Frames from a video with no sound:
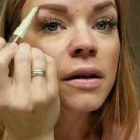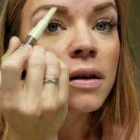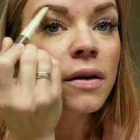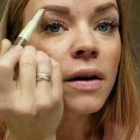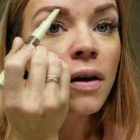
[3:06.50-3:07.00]

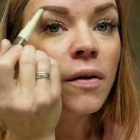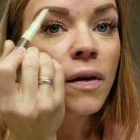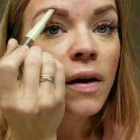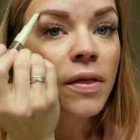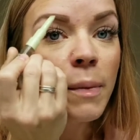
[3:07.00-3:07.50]
There you go.
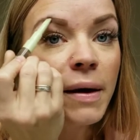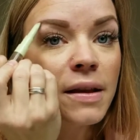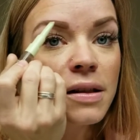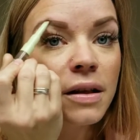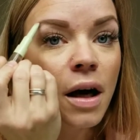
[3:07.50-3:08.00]
They make
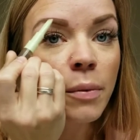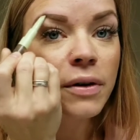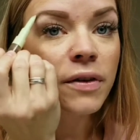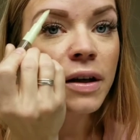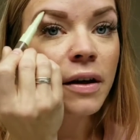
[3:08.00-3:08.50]
this in a couple
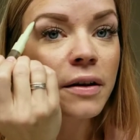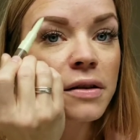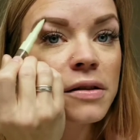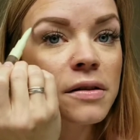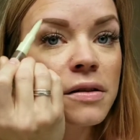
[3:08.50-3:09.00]
different colors,
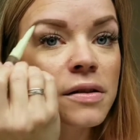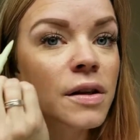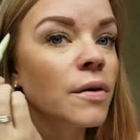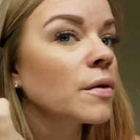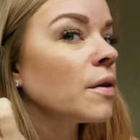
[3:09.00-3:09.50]

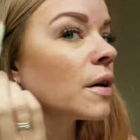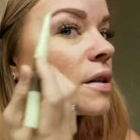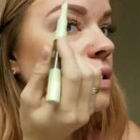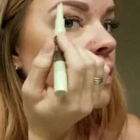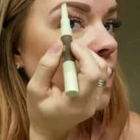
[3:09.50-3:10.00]
so you could
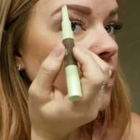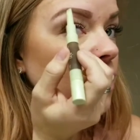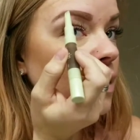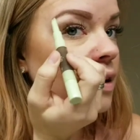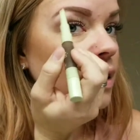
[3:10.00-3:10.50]
do it in
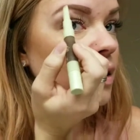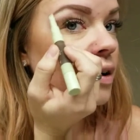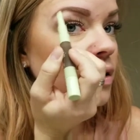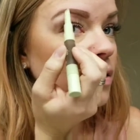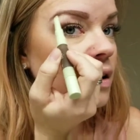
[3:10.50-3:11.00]
really dark,
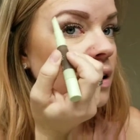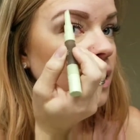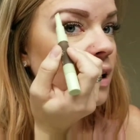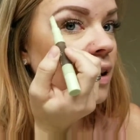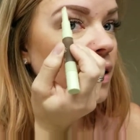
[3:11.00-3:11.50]
you could do it in
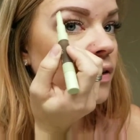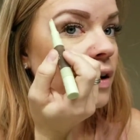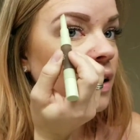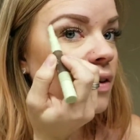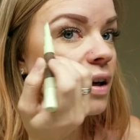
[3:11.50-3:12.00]
light. They also
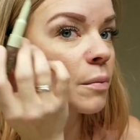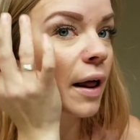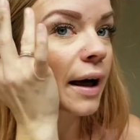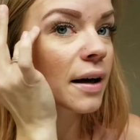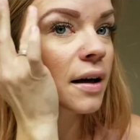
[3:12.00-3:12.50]
have it in
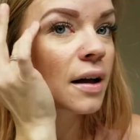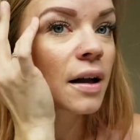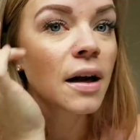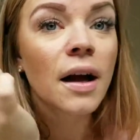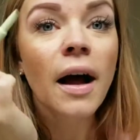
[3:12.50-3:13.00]
black.
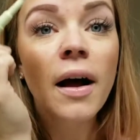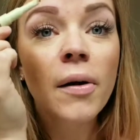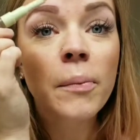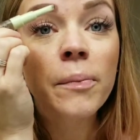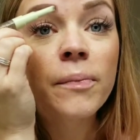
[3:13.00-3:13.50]

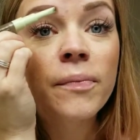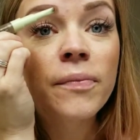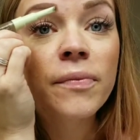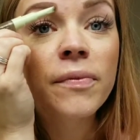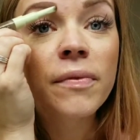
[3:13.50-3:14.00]
Um,
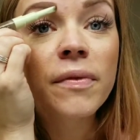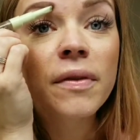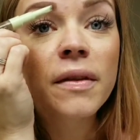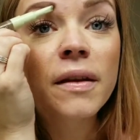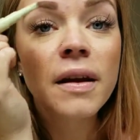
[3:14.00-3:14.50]

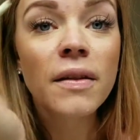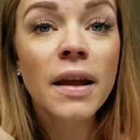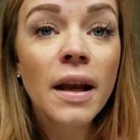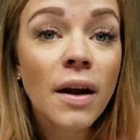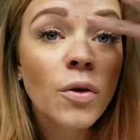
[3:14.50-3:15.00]
and
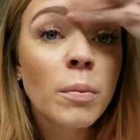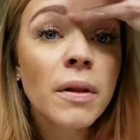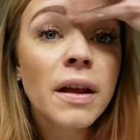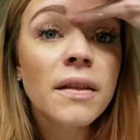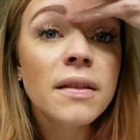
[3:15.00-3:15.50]
then I
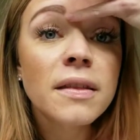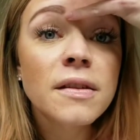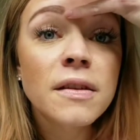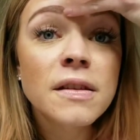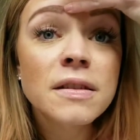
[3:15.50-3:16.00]
normally, so
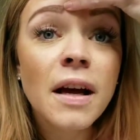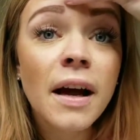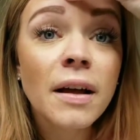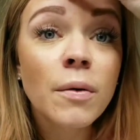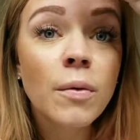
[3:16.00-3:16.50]
this is
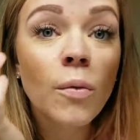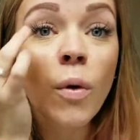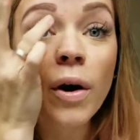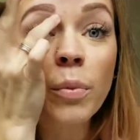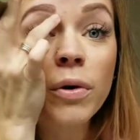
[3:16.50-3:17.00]
not
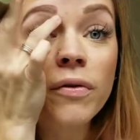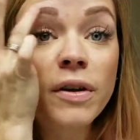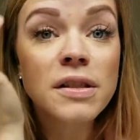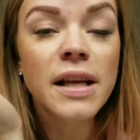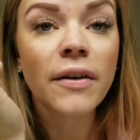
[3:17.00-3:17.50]
waterproof or
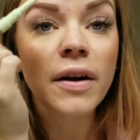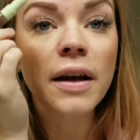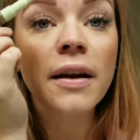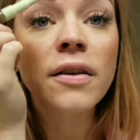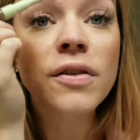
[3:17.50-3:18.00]
set right
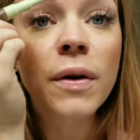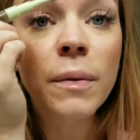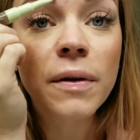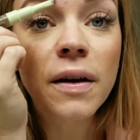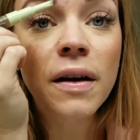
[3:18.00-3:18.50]
here, so I
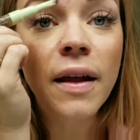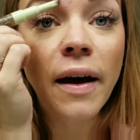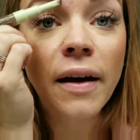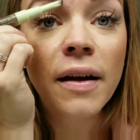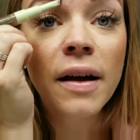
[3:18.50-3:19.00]
will do
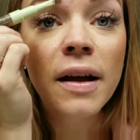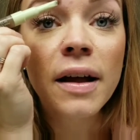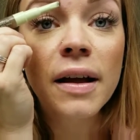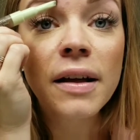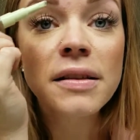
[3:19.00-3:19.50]
that.
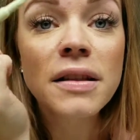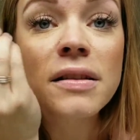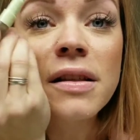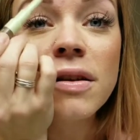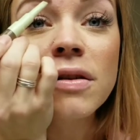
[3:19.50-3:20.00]
It is
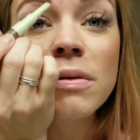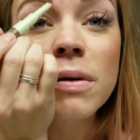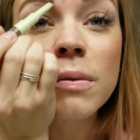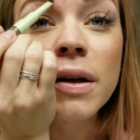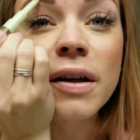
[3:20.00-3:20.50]
considered to
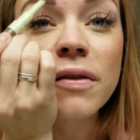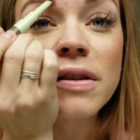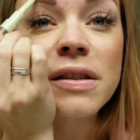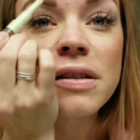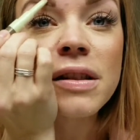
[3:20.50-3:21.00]
be water
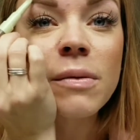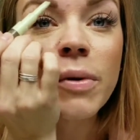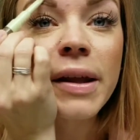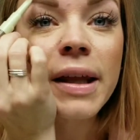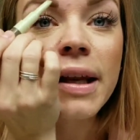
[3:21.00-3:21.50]
resistant,
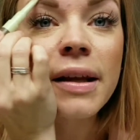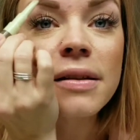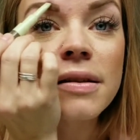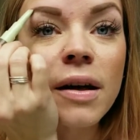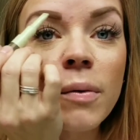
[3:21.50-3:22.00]
but it
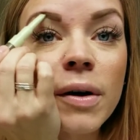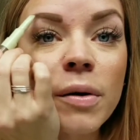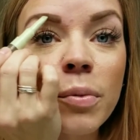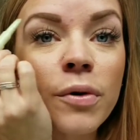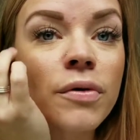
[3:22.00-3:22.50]
is not
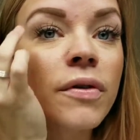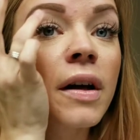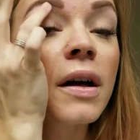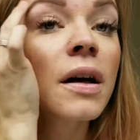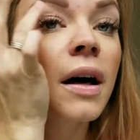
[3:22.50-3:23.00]
waterproof.
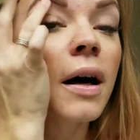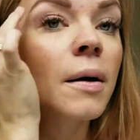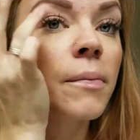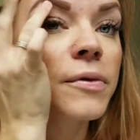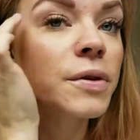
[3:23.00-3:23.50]

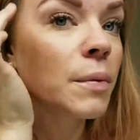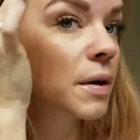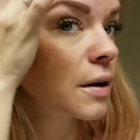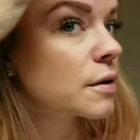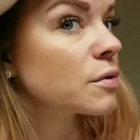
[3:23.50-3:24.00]
Um, so I
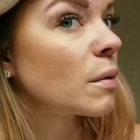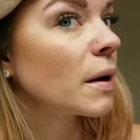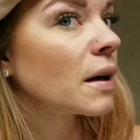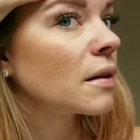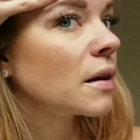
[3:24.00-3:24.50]
wouldn't go
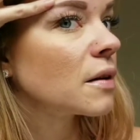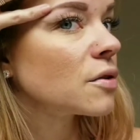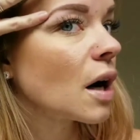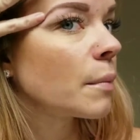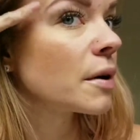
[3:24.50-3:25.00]
swimming and think that
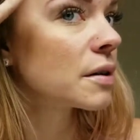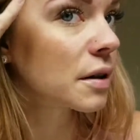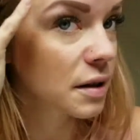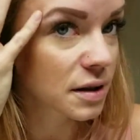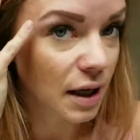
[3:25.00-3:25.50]
your eyebrows are
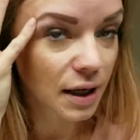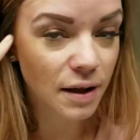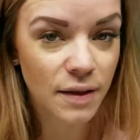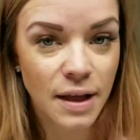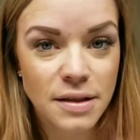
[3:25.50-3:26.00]
gonna stay
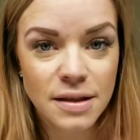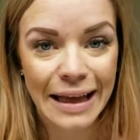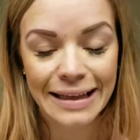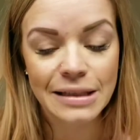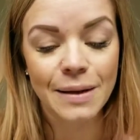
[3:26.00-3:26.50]
in this.
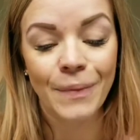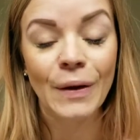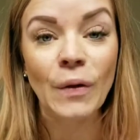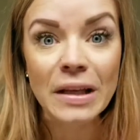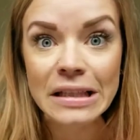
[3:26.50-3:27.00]
That is something
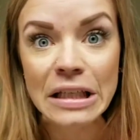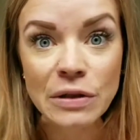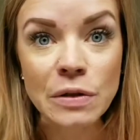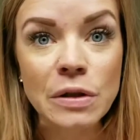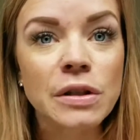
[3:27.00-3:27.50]
at least that
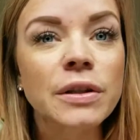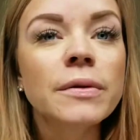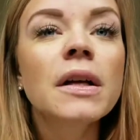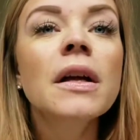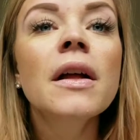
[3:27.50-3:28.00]
you
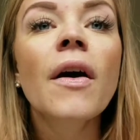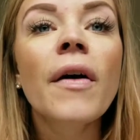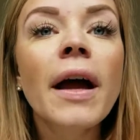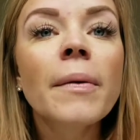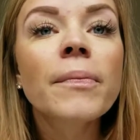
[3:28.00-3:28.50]

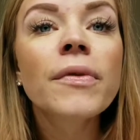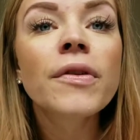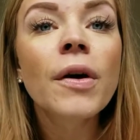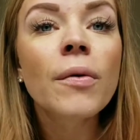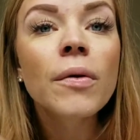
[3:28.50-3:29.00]
Okay,
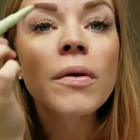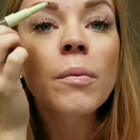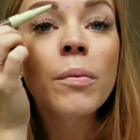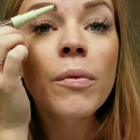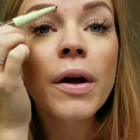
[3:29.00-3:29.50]
so
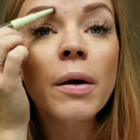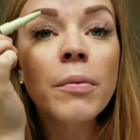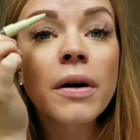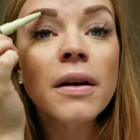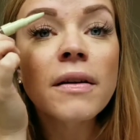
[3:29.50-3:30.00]
looking
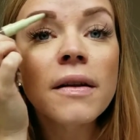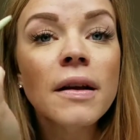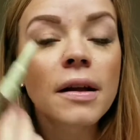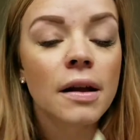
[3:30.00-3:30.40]
pretty decent.